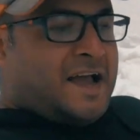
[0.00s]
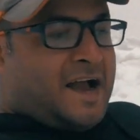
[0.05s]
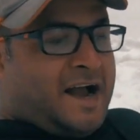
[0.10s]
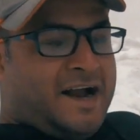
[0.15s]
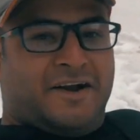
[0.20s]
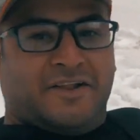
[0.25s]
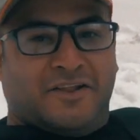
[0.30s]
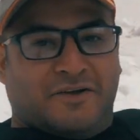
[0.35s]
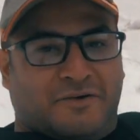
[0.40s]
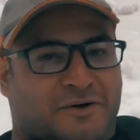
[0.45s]
I
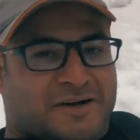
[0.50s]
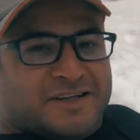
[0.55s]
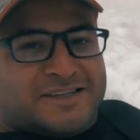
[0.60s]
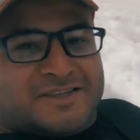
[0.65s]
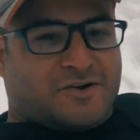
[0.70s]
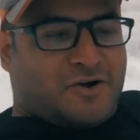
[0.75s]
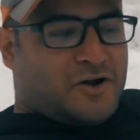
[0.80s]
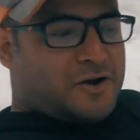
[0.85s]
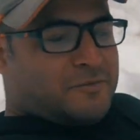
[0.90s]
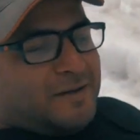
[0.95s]
don't know what it's
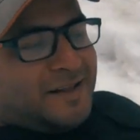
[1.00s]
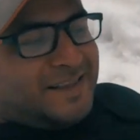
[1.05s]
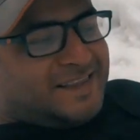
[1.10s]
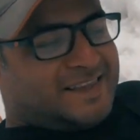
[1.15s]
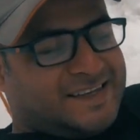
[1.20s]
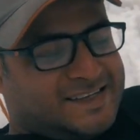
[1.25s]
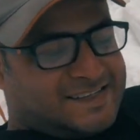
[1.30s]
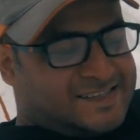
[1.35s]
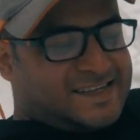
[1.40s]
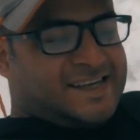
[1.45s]
called, but
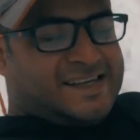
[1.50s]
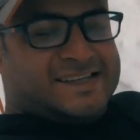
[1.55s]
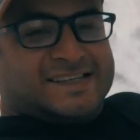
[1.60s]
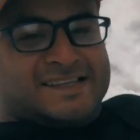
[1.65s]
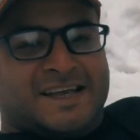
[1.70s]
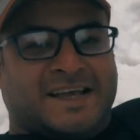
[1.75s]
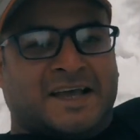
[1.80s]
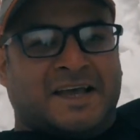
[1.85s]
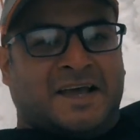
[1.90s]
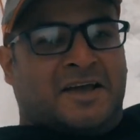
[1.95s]
this is
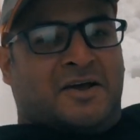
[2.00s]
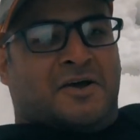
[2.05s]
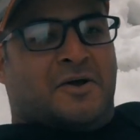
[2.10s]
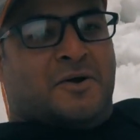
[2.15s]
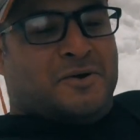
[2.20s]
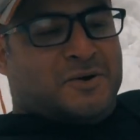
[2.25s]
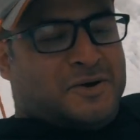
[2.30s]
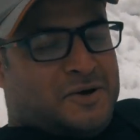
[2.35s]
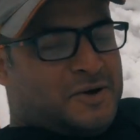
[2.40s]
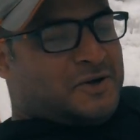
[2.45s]

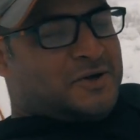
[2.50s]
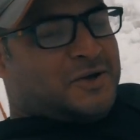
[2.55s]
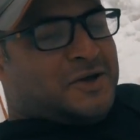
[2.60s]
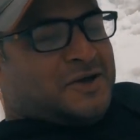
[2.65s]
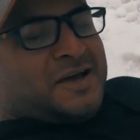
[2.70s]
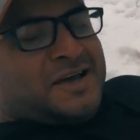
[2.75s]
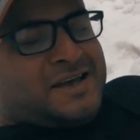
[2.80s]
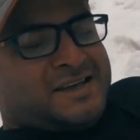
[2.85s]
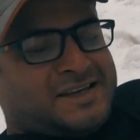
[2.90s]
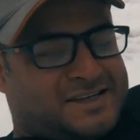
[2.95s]

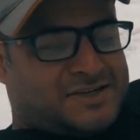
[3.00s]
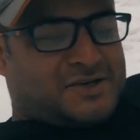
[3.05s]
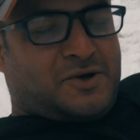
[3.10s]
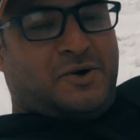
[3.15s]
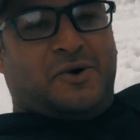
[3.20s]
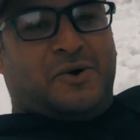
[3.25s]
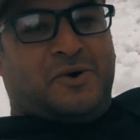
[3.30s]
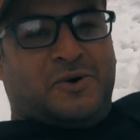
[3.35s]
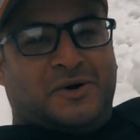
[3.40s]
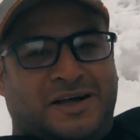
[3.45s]

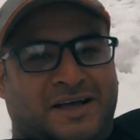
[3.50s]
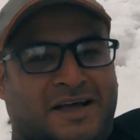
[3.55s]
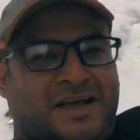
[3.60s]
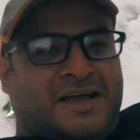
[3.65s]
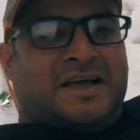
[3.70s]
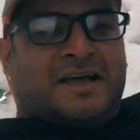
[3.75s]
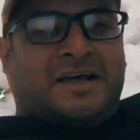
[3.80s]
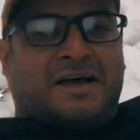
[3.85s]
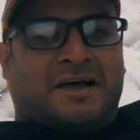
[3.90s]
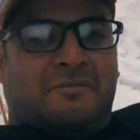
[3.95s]
so
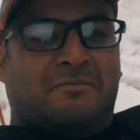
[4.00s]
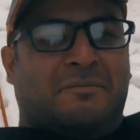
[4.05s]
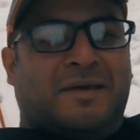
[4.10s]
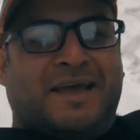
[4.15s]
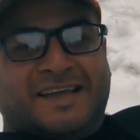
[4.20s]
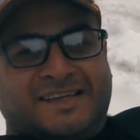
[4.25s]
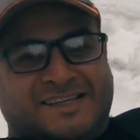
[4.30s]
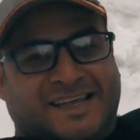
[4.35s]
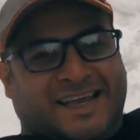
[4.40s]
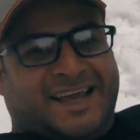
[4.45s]

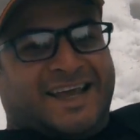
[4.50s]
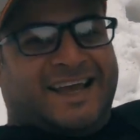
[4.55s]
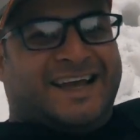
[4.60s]
amazing.